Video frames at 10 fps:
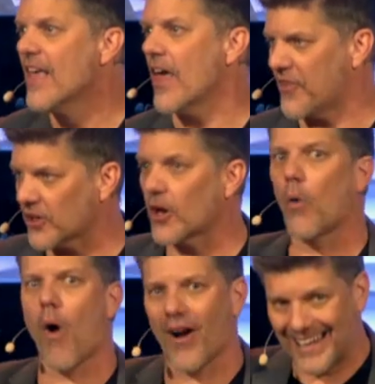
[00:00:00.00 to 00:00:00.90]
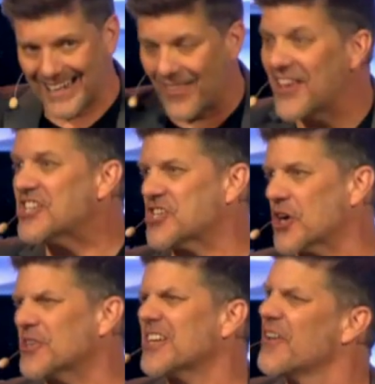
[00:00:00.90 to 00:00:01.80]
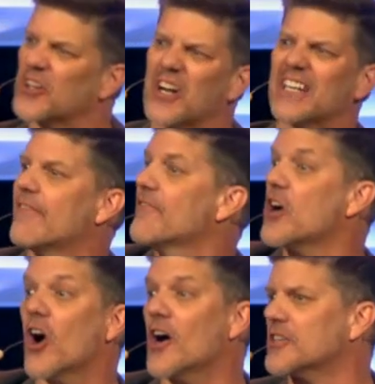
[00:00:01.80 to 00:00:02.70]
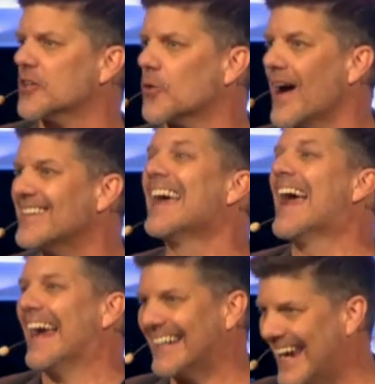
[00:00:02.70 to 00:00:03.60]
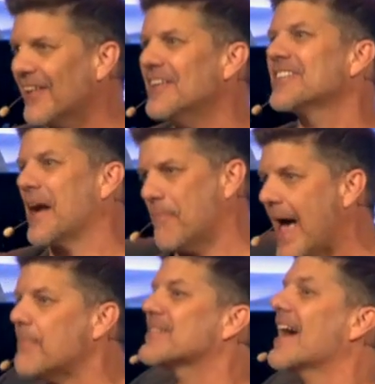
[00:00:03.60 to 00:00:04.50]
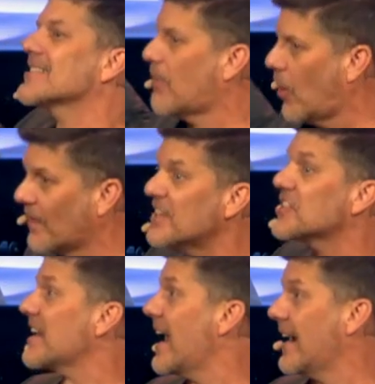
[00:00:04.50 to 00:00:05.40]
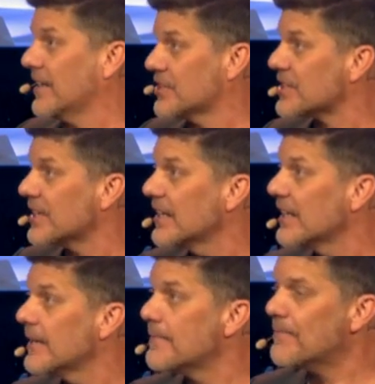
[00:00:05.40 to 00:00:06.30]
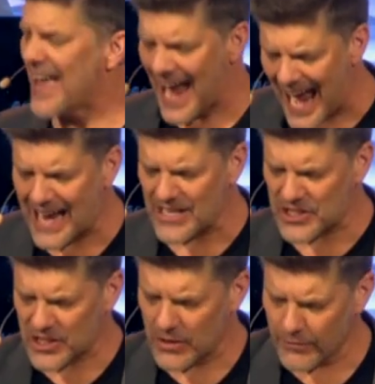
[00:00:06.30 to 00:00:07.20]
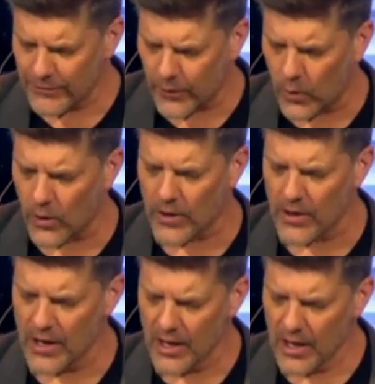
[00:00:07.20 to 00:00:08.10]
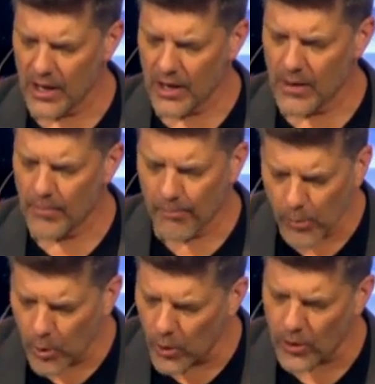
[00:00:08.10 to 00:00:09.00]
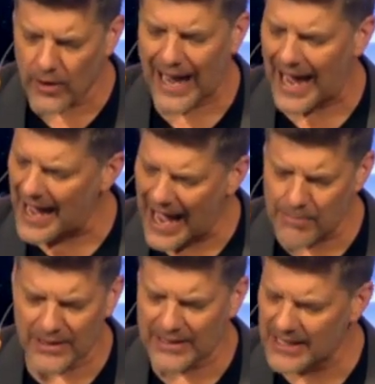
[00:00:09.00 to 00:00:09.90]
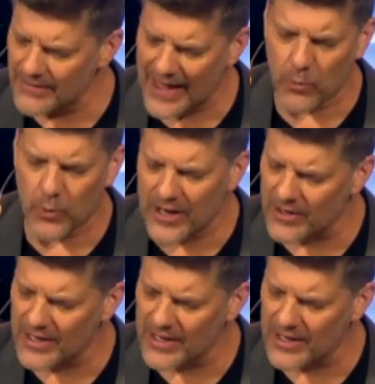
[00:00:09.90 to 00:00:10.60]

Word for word: that they're going to walk into this church and they're going to give their heart to Christ, and Kelly's going to baptize them on this stage. Ask for more. I believe that we are